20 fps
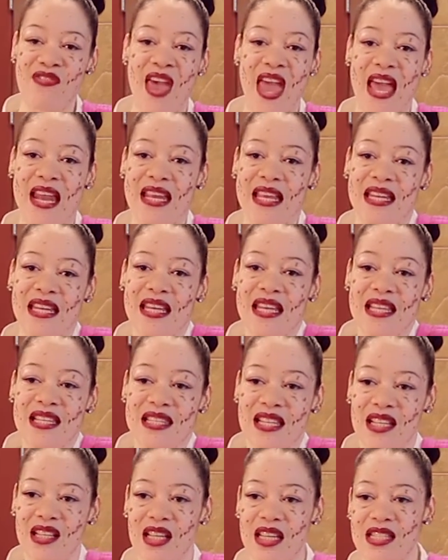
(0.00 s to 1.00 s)
fat in
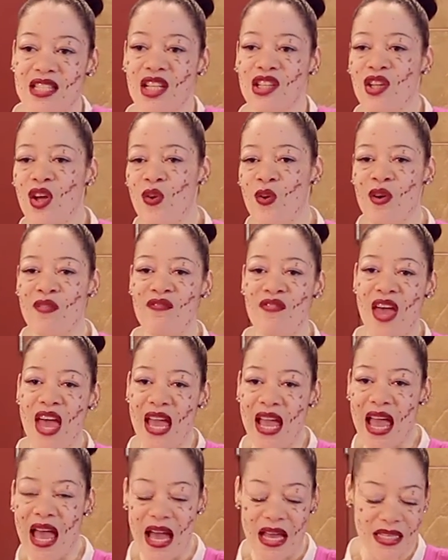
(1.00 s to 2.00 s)
it. So it's a lower
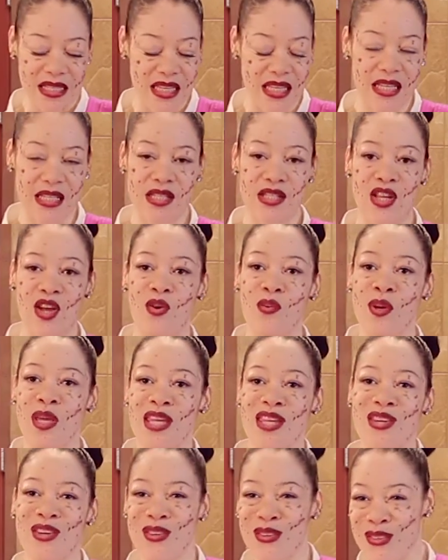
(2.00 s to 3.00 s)
fat content, so
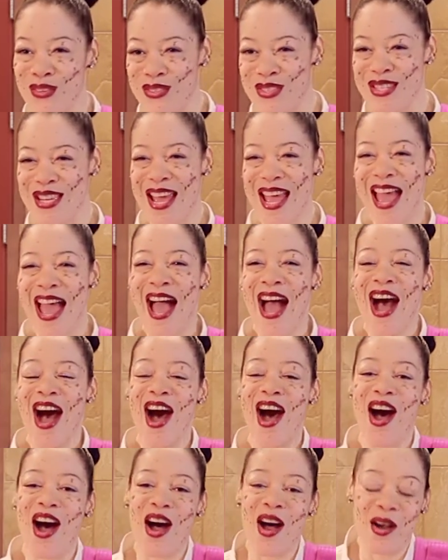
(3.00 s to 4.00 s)
we used
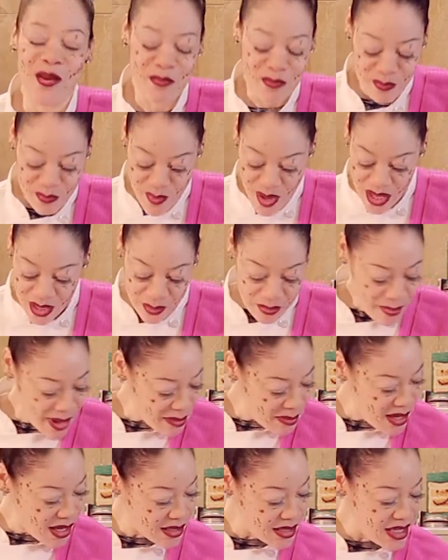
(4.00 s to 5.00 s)

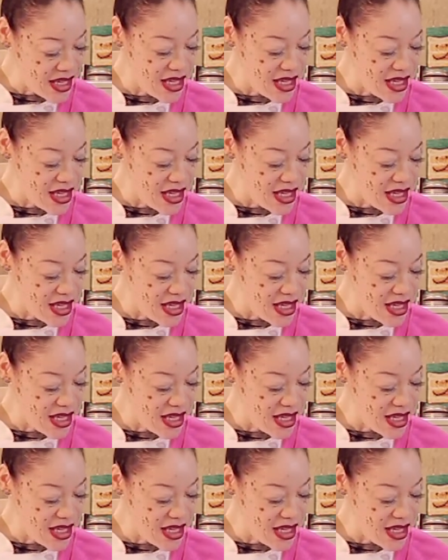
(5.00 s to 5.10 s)
maybe a